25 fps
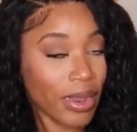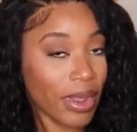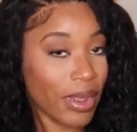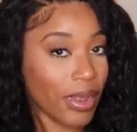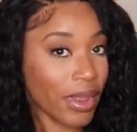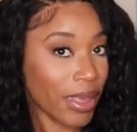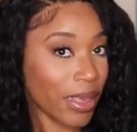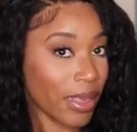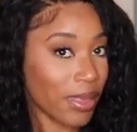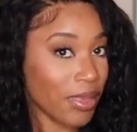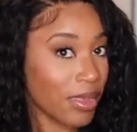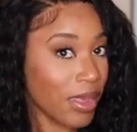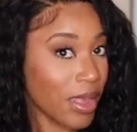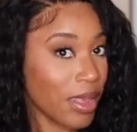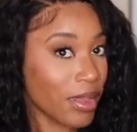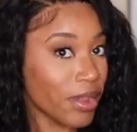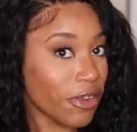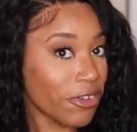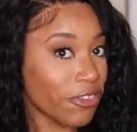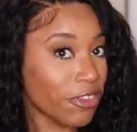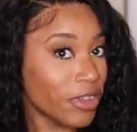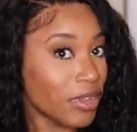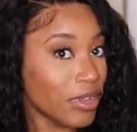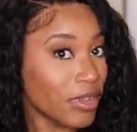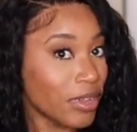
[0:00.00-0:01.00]
Now, like I said,
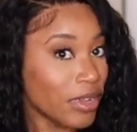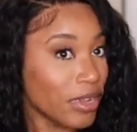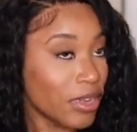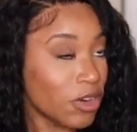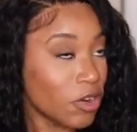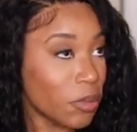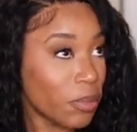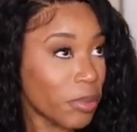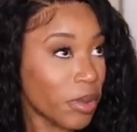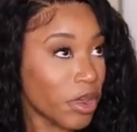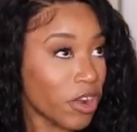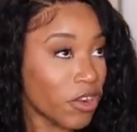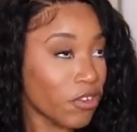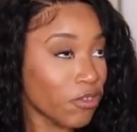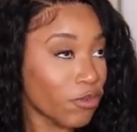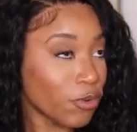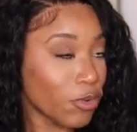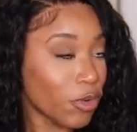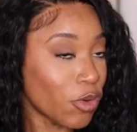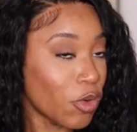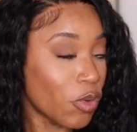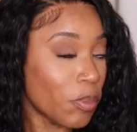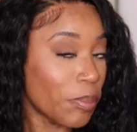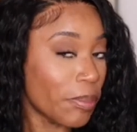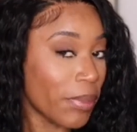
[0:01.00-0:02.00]
there's a little bit of
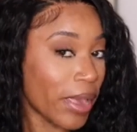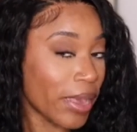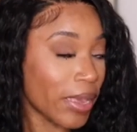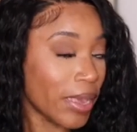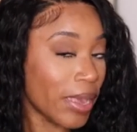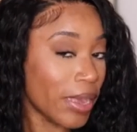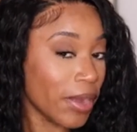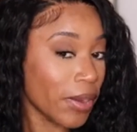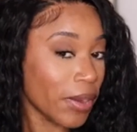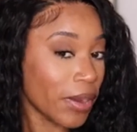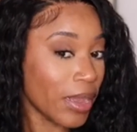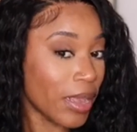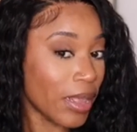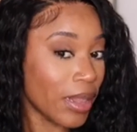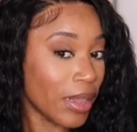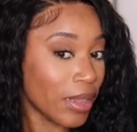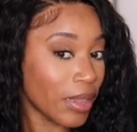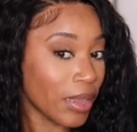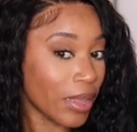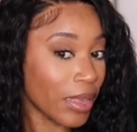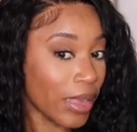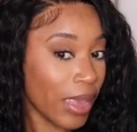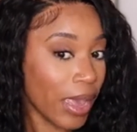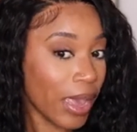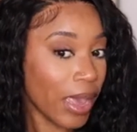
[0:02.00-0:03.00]
room back here
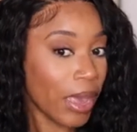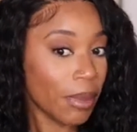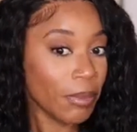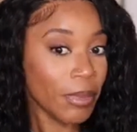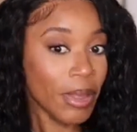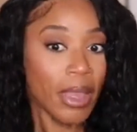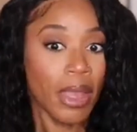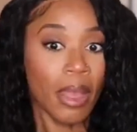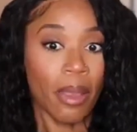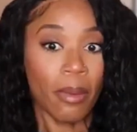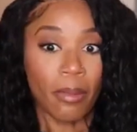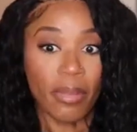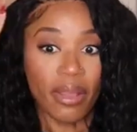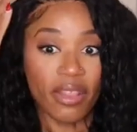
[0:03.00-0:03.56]
in the cap,